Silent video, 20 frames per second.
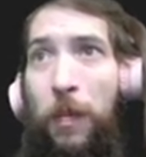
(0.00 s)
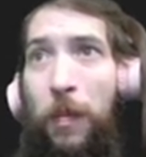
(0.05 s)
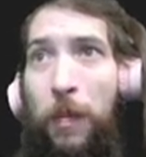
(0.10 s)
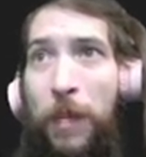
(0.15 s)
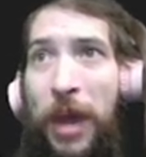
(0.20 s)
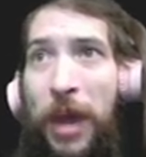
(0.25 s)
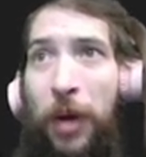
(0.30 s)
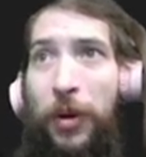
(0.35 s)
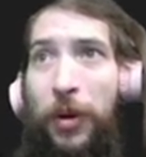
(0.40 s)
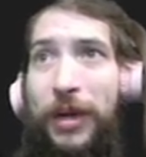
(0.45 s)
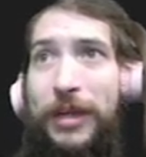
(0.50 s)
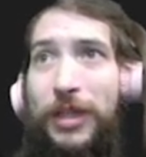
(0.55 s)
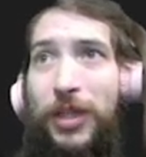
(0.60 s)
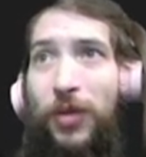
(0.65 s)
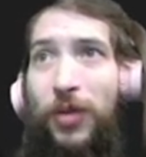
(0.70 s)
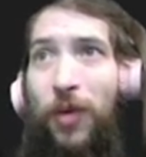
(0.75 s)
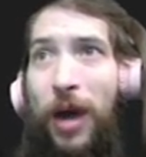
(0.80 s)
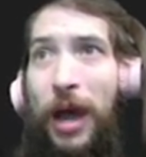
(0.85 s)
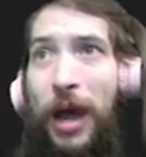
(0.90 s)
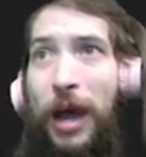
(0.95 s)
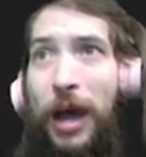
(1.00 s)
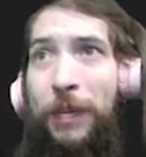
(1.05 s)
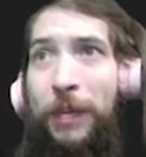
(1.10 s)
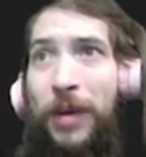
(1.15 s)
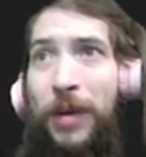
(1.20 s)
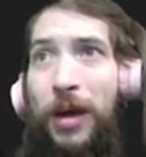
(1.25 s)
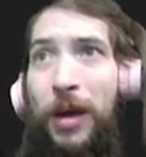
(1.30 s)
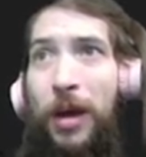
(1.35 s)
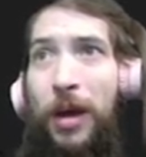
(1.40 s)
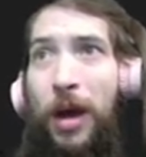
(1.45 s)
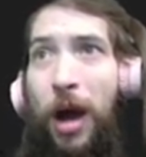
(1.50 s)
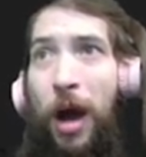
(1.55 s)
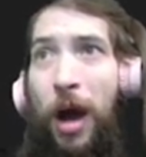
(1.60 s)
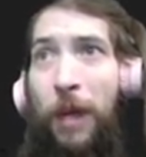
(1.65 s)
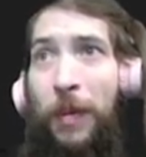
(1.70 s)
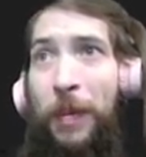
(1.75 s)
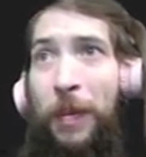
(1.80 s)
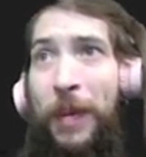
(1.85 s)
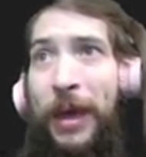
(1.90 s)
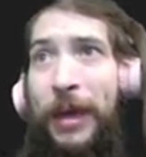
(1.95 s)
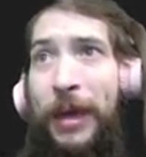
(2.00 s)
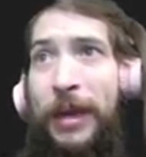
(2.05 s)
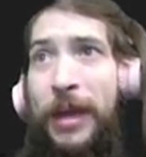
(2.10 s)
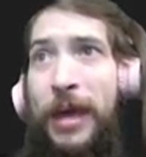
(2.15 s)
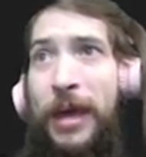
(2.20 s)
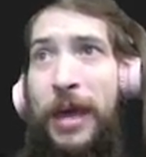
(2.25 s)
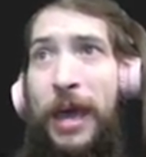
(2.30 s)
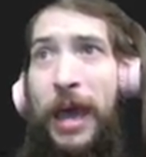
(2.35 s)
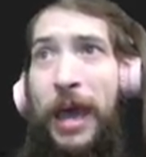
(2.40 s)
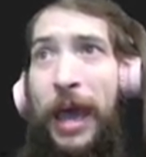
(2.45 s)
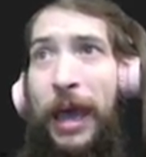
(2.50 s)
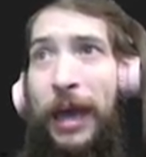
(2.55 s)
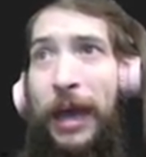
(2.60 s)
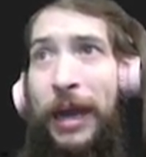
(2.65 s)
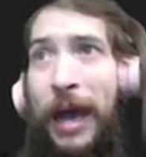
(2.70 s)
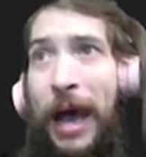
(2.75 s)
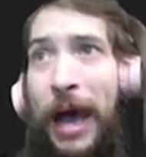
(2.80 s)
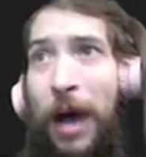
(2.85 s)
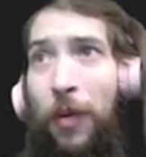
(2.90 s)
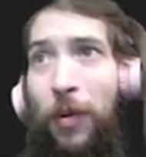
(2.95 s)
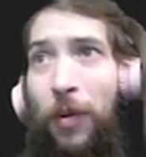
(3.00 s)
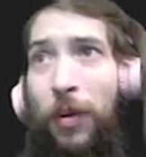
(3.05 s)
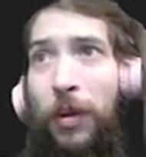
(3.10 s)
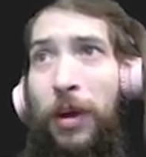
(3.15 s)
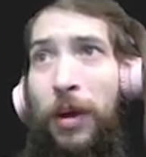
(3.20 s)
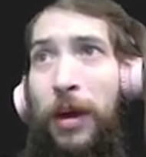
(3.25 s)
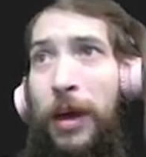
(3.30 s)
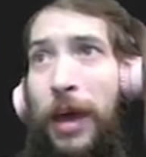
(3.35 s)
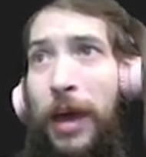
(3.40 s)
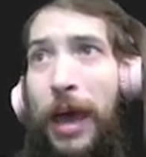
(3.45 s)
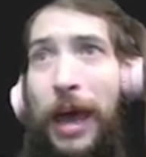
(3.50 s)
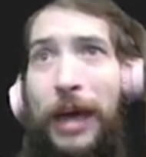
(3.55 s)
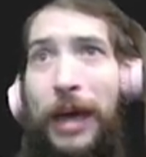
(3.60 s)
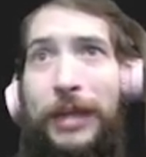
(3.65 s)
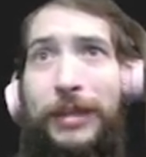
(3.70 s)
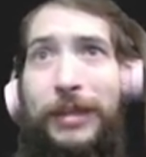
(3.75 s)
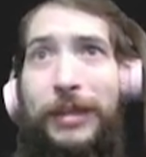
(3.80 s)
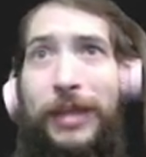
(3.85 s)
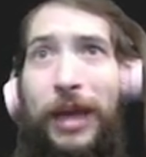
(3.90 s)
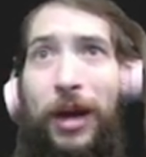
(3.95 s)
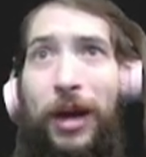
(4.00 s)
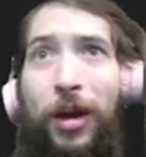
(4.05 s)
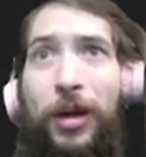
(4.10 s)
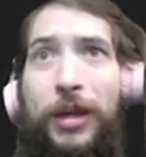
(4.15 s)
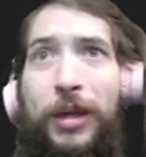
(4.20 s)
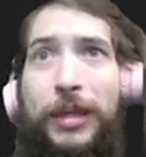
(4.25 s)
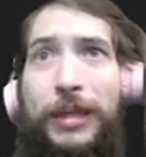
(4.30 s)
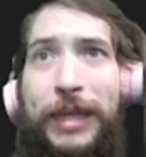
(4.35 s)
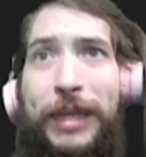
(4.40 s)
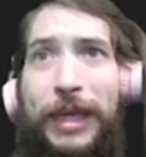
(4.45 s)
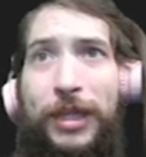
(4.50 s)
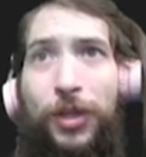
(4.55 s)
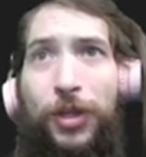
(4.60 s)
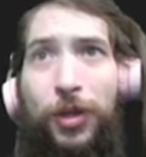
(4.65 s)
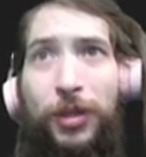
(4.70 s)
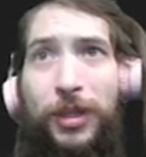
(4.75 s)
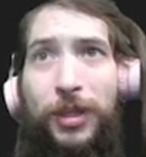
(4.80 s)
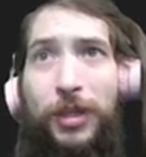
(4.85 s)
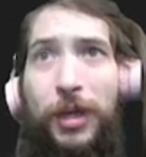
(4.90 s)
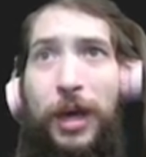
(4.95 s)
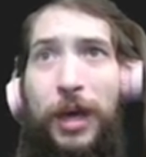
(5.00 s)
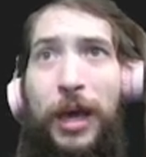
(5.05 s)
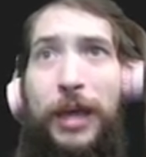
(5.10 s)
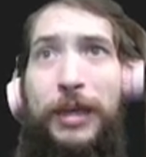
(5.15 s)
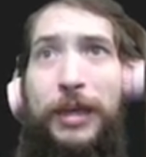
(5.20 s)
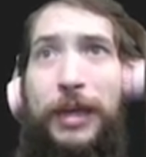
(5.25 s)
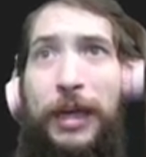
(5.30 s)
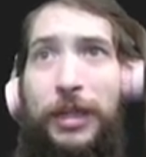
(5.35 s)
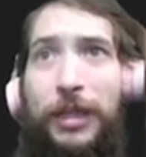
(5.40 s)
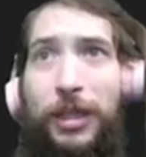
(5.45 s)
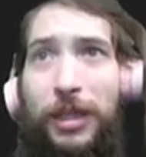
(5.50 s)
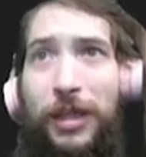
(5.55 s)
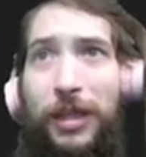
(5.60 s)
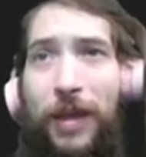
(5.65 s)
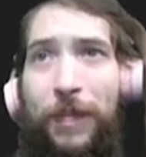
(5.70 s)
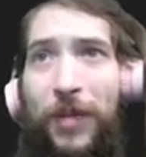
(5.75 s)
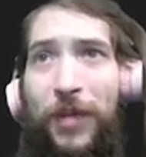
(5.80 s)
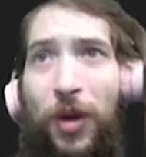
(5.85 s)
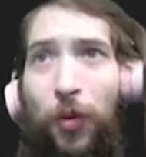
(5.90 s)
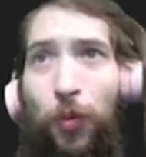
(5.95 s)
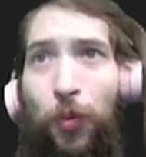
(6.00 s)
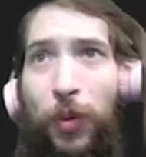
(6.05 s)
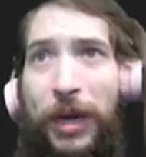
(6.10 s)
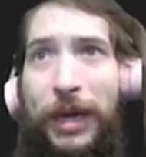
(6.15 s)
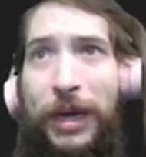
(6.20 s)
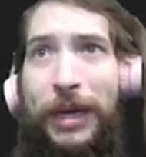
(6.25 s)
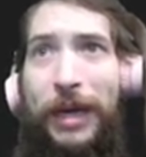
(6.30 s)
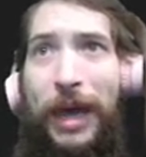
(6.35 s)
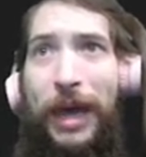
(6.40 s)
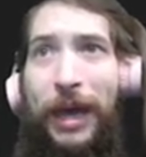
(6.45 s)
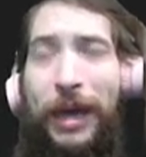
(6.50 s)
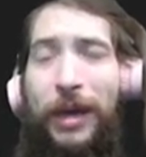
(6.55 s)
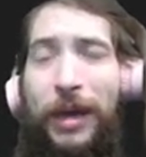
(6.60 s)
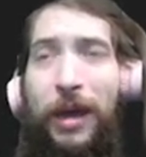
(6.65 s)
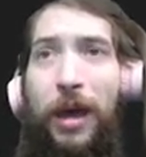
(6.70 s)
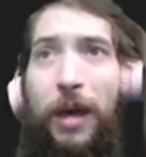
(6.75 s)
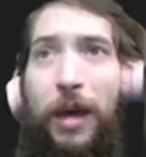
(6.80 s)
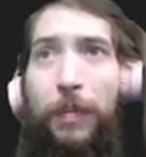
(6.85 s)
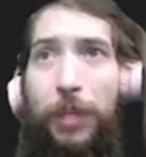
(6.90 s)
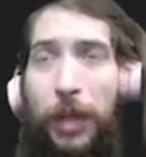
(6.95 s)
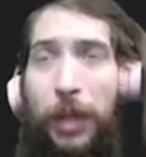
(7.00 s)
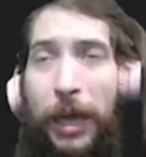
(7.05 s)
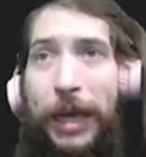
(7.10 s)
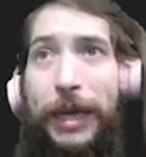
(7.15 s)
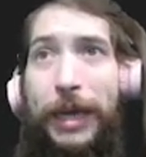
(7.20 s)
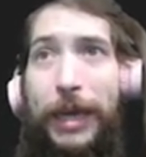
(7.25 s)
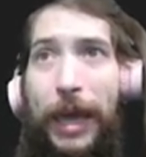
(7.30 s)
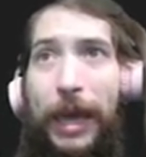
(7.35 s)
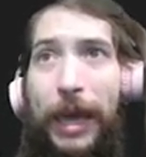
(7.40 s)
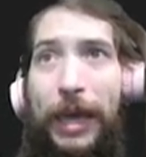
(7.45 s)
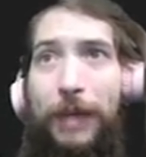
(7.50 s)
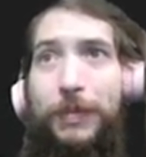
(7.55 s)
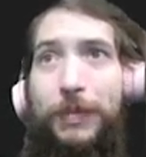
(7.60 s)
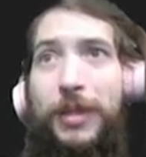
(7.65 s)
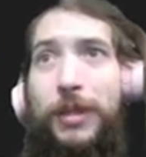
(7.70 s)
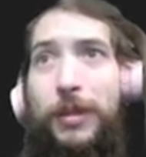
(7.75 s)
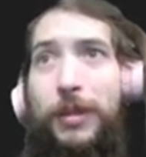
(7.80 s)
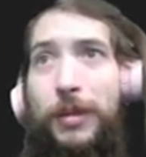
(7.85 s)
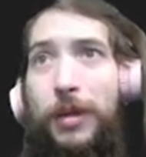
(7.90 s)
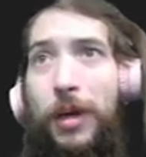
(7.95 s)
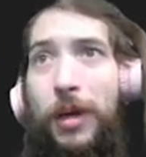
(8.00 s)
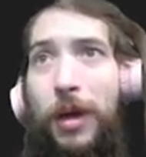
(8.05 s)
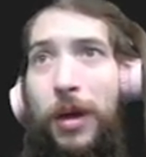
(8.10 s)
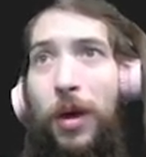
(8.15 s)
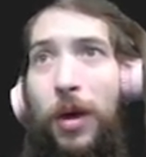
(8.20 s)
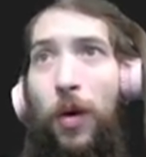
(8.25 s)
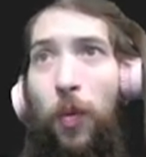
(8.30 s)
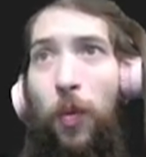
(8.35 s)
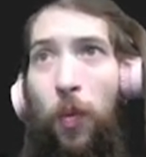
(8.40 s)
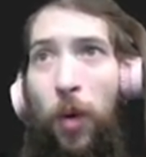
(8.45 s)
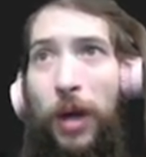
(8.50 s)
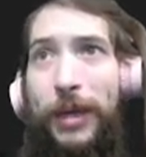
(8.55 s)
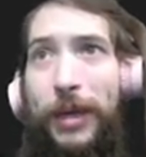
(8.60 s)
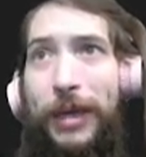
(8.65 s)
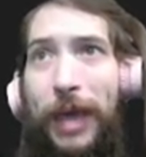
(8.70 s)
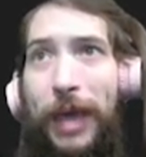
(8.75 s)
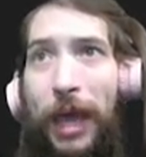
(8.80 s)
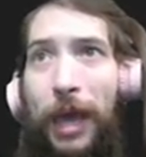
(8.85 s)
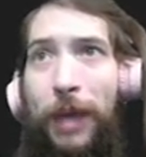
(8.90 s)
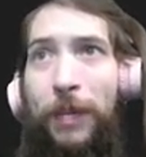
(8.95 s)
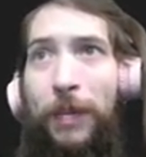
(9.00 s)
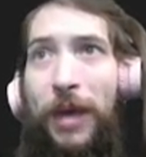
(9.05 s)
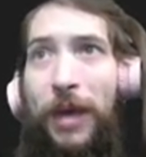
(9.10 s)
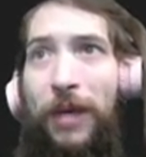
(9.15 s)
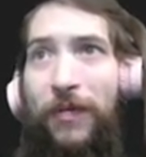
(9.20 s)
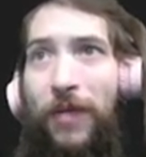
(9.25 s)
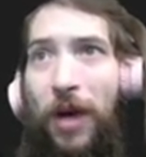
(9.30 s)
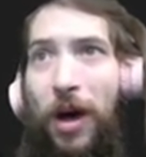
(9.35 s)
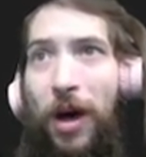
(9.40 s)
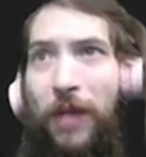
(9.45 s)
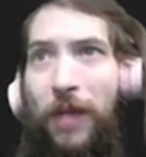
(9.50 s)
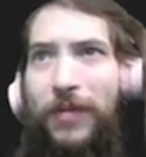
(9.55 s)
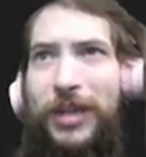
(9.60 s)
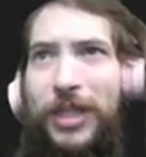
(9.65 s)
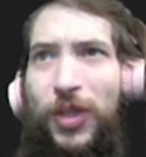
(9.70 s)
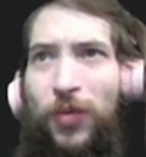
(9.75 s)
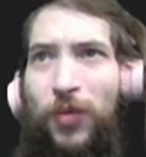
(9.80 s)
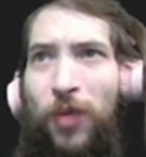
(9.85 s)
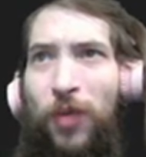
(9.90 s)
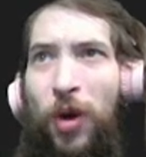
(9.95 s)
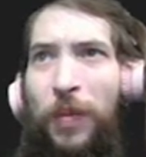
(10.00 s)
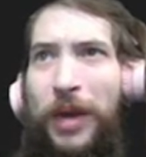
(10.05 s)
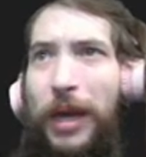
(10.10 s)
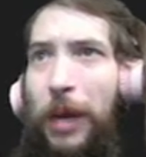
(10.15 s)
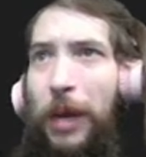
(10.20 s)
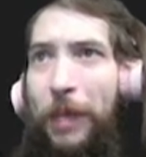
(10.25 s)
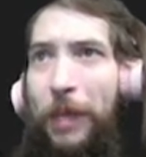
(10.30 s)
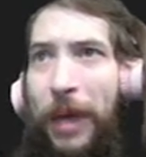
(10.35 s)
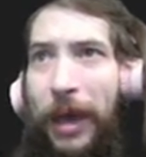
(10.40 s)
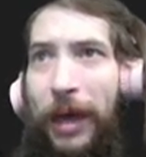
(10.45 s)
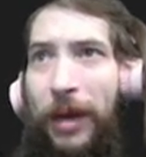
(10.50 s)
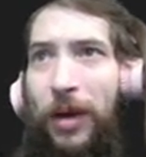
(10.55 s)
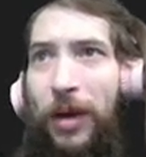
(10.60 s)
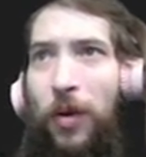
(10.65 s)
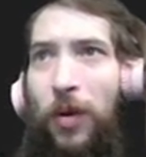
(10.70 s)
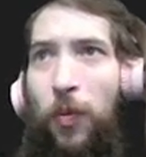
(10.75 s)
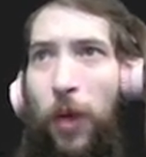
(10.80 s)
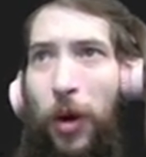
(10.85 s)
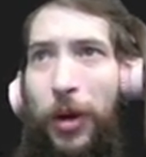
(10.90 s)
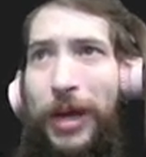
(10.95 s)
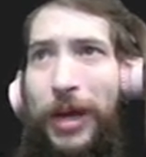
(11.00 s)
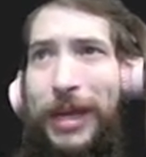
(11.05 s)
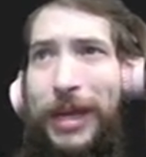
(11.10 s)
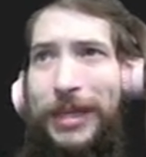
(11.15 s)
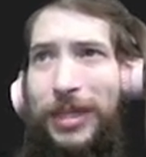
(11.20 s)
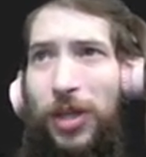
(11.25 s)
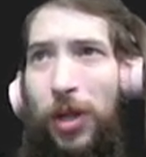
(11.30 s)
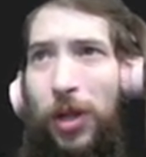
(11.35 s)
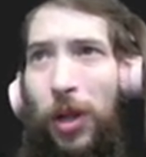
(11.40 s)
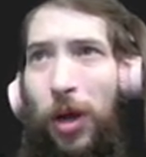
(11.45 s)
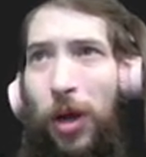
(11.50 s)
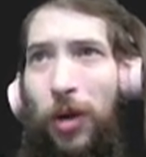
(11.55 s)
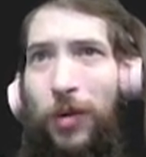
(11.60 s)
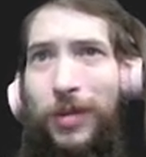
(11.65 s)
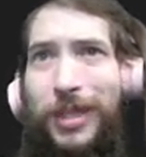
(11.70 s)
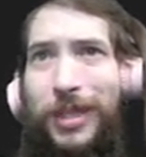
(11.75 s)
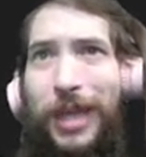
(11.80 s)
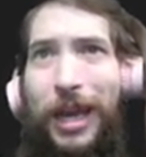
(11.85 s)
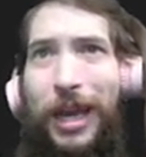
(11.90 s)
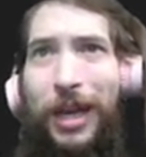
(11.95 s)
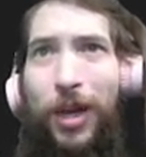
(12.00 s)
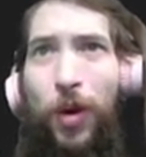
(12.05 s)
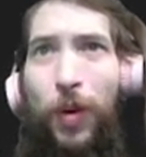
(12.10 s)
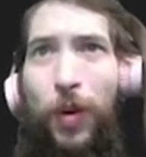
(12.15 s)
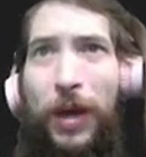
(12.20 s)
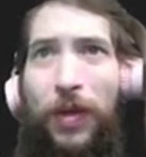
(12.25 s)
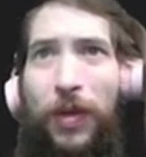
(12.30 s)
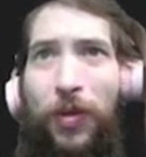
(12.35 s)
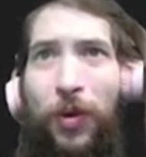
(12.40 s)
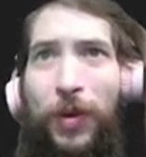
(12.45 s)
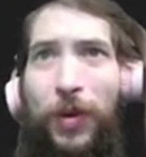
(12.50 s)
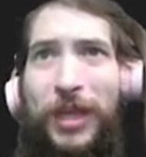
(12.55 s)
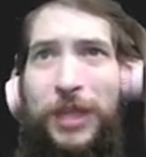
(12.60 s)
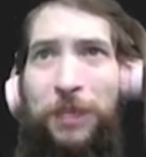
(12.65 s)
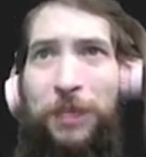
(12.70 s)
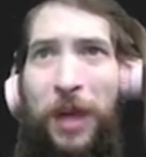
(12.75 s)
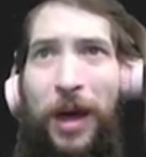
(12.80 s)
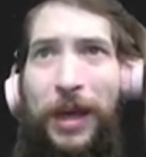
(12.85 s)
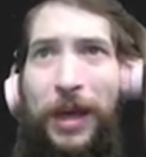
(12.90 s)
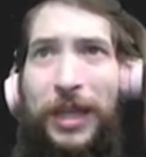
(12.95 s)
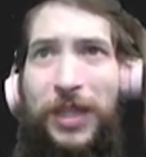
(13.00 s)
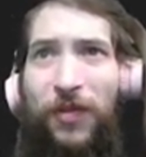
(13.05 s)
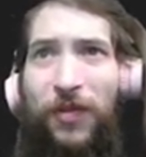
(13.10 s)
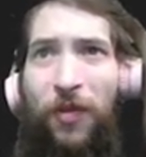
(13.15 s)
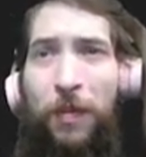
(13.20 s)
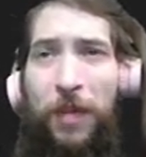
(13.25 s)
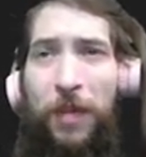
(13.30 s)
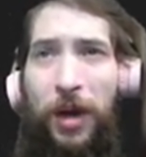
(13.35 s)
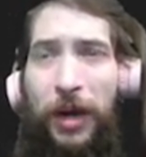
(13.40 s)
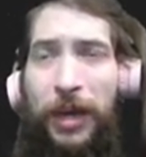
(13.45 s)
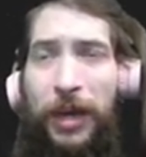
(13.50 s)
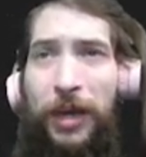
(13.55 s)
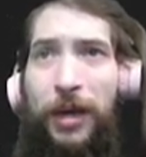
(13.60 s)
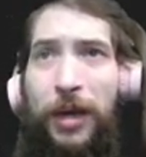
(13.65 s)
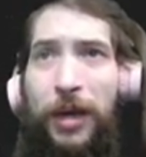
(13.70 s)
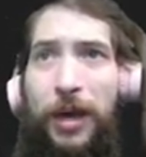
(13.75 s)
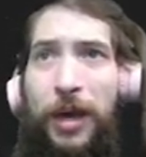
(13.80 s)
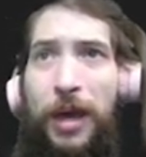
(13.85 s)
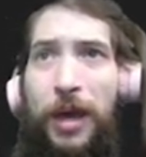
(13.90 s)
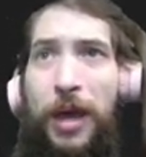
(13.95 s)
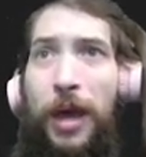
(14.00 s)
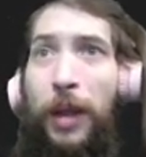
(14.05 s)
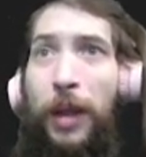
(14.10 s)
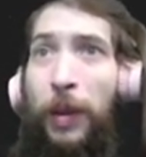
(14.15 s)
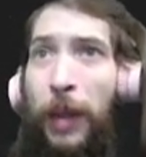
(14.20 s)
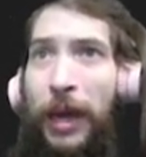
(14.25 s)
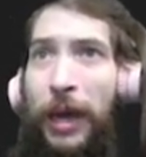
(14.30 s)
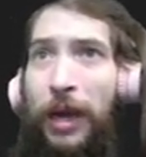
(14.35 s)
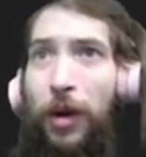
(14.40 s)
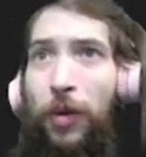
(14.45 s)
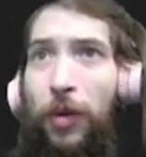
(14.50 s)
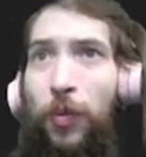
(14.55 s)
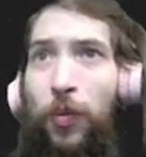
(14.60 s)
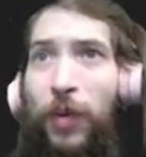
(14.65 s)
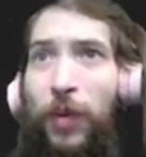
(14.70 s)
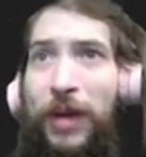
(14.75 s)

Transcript: Mary described Ammerman and Howell as their teachers, teaching them to read and play games. One game involved disrobing a man, wearing his clothes, and going through his pockets for money, later